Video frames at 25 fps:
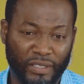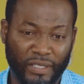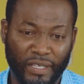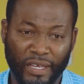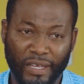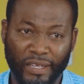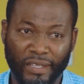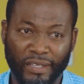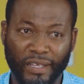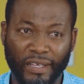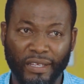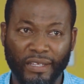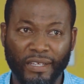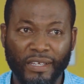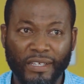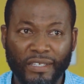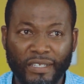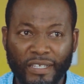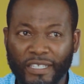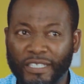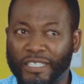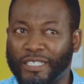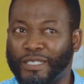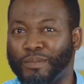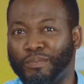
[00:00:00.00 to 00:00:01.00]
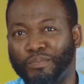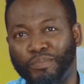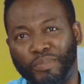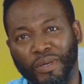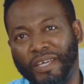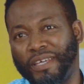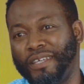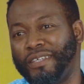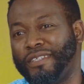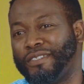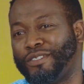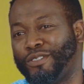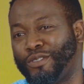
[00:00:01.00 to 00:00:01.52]
it just
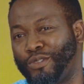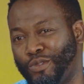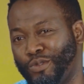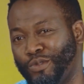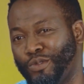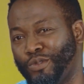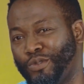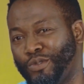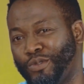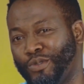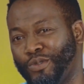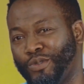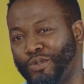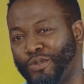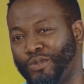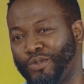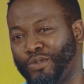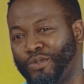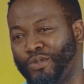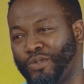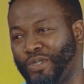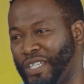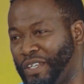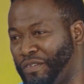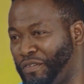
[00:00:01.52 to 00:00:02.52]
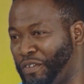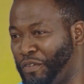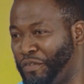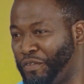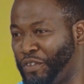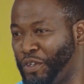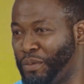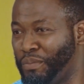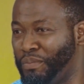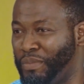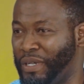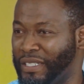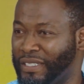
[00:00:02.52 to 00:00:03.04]
pays to give of
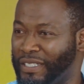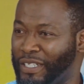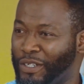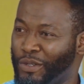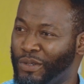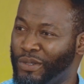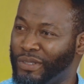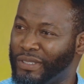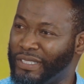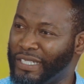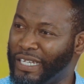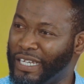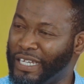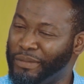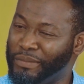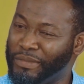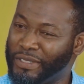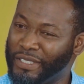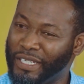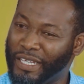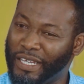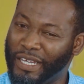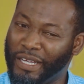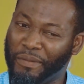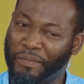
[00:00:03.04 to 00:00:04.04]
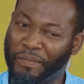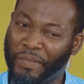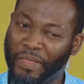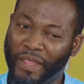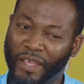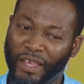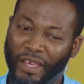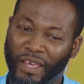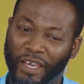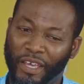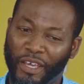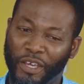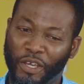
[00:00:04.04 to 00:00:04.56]
your best at all times.
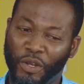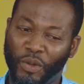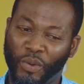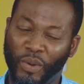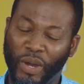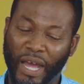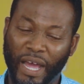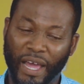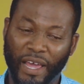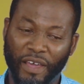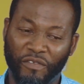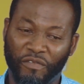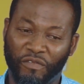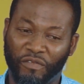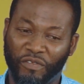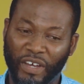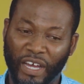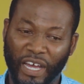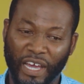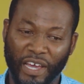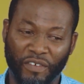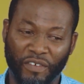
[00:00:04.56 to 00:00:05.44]
I've